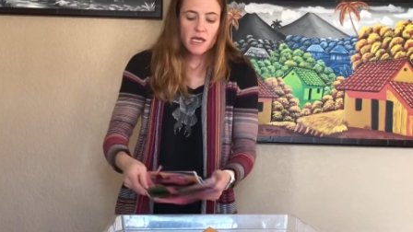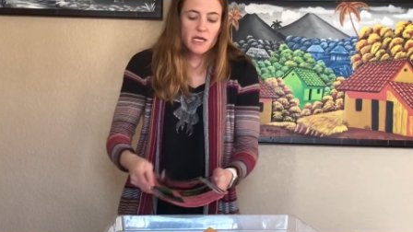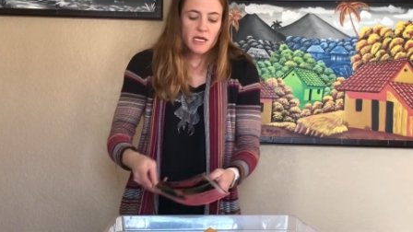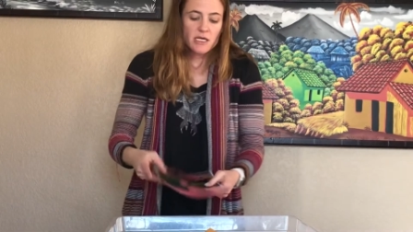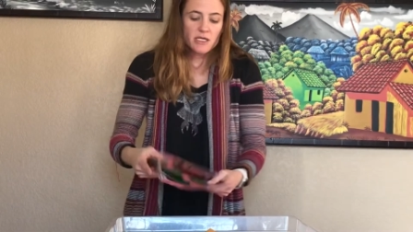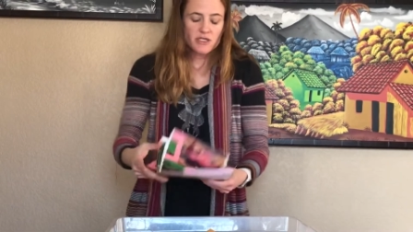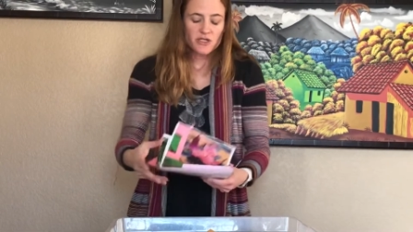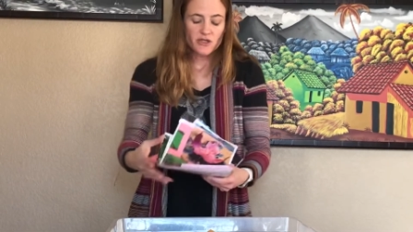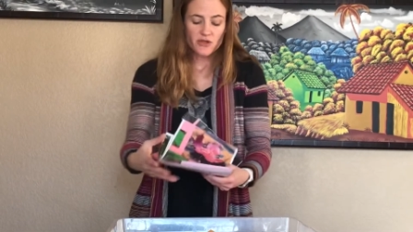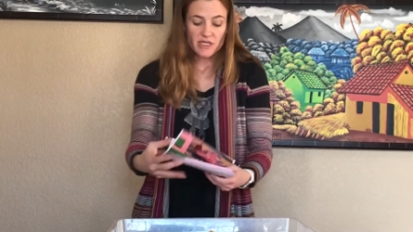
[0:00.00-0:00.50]

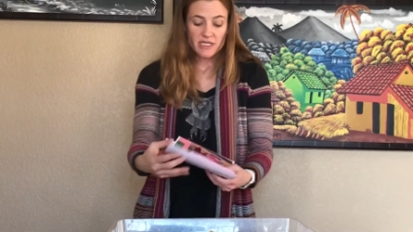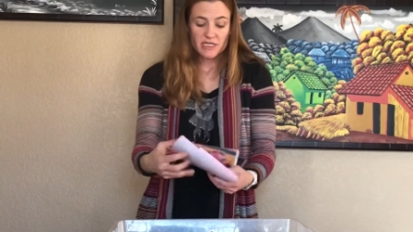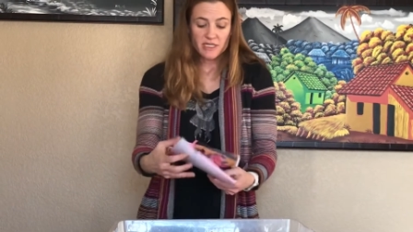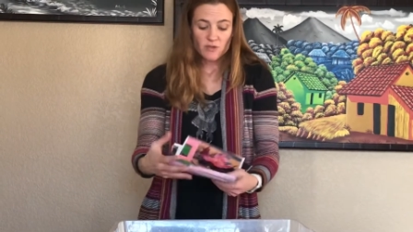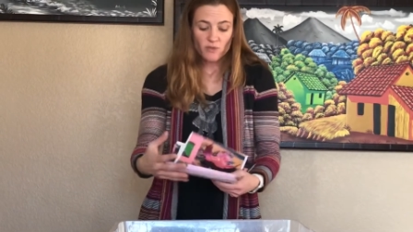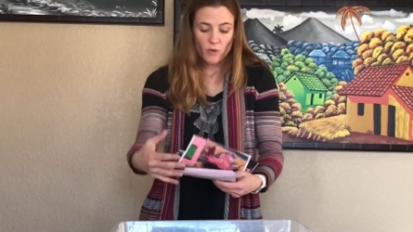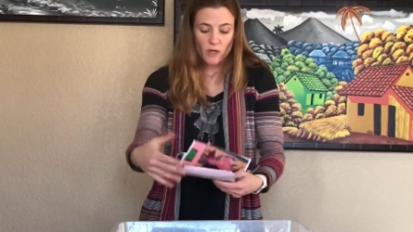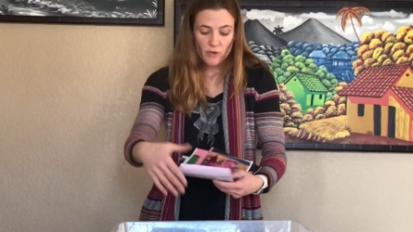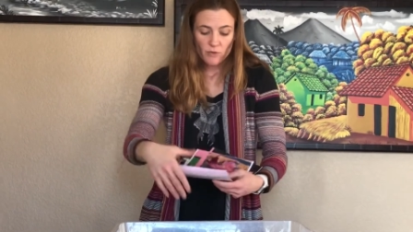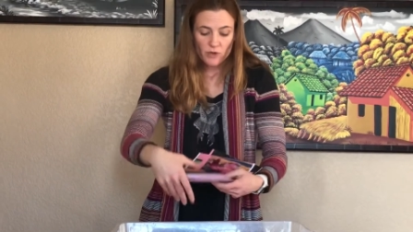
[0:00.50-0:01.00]
So this is
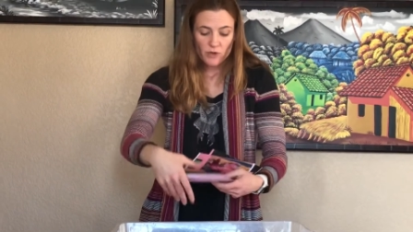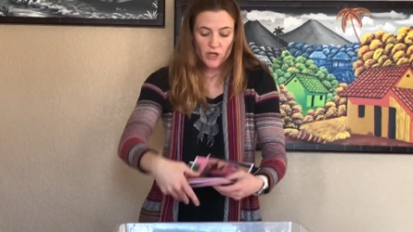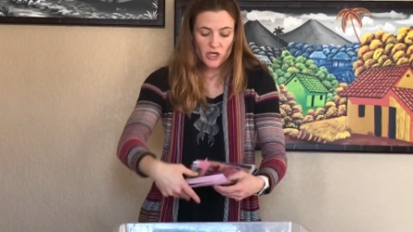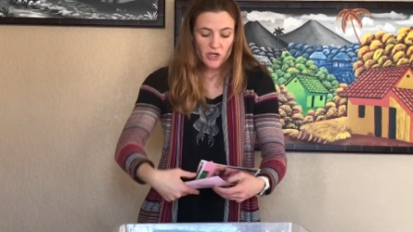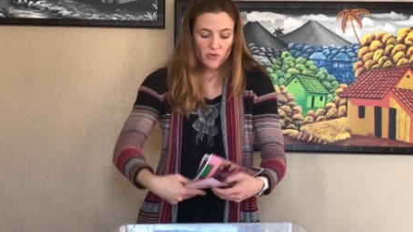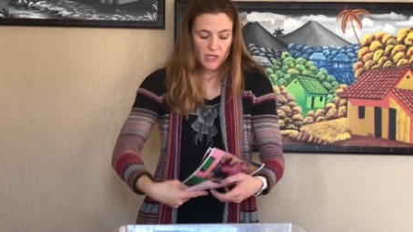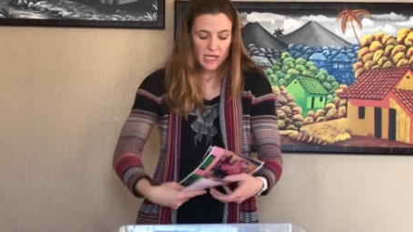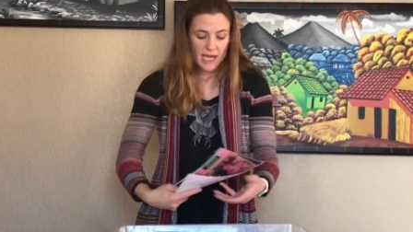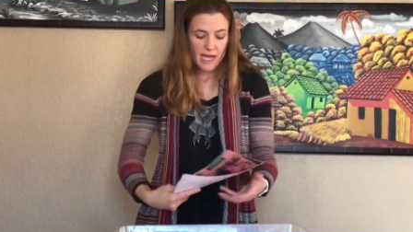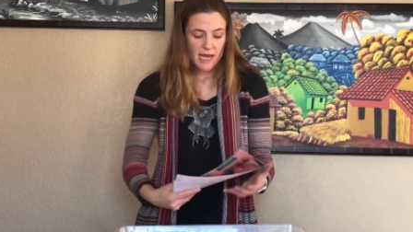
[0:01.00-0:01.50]
one where you
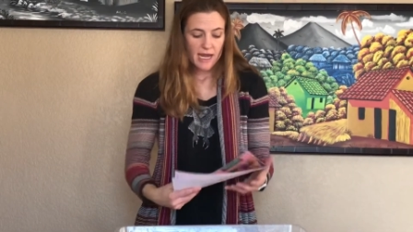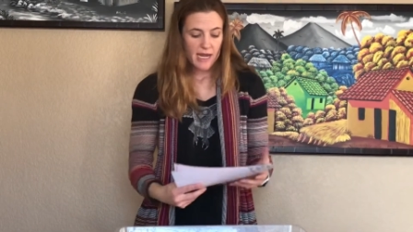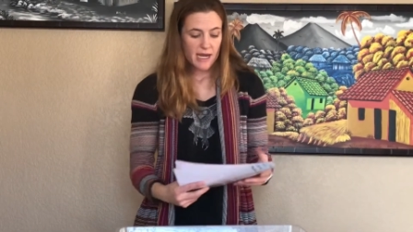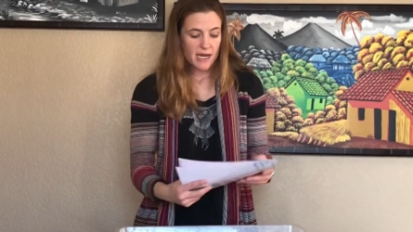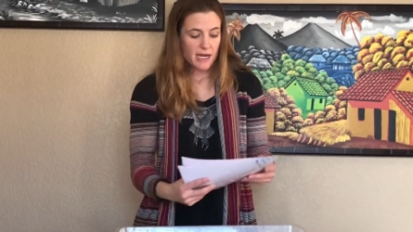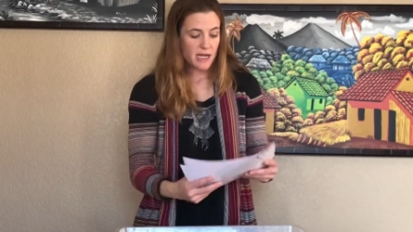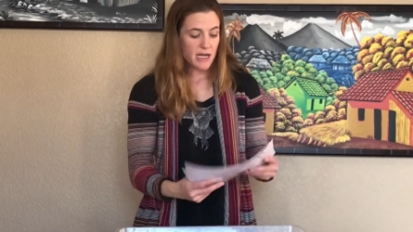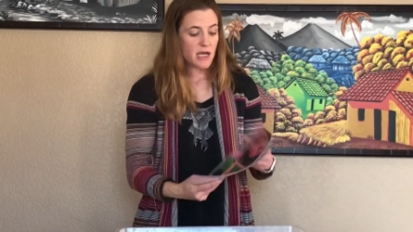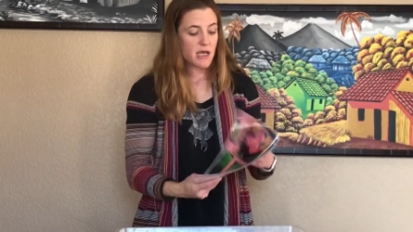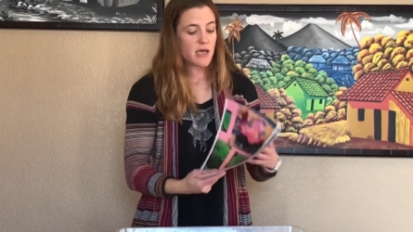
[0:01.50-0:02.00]

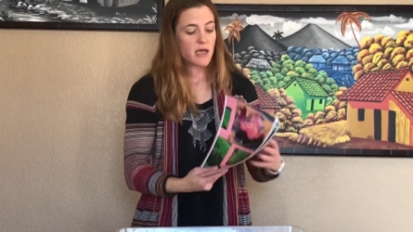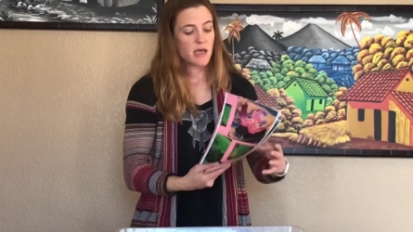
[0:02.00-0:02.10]
can